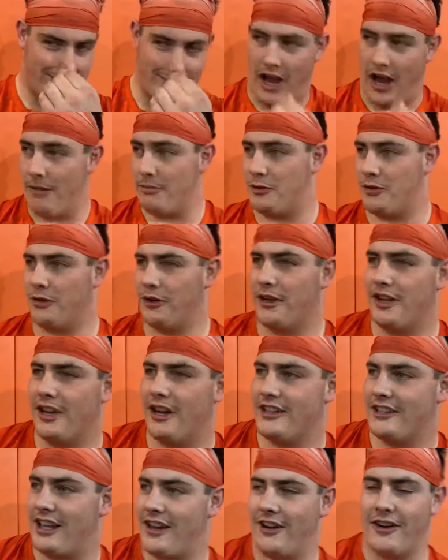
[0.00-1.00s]
Yeah, I'm sure he
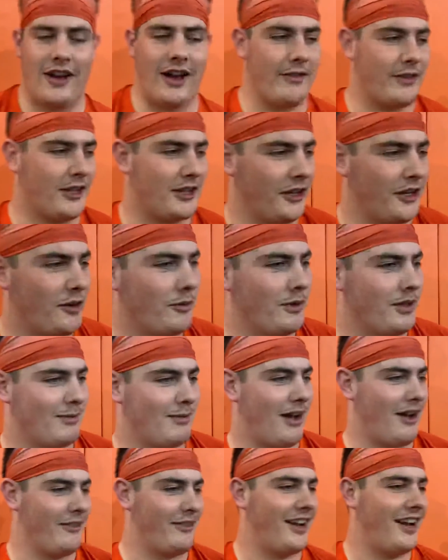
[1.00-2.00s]
does. I don't know. I have to clear it with him.
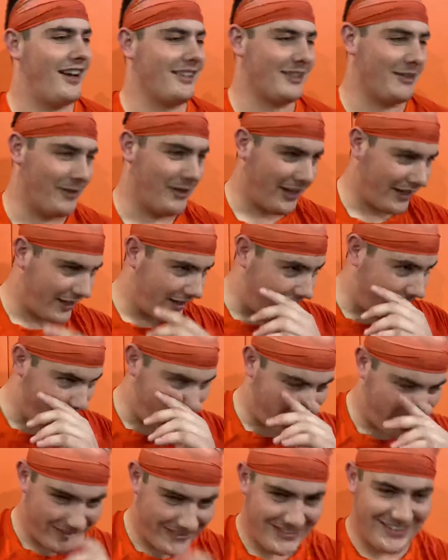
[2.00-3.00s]
I'll have to ask him when I get out of
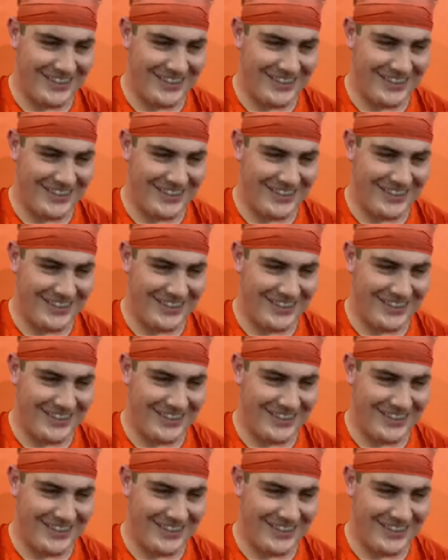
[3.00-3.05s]
here.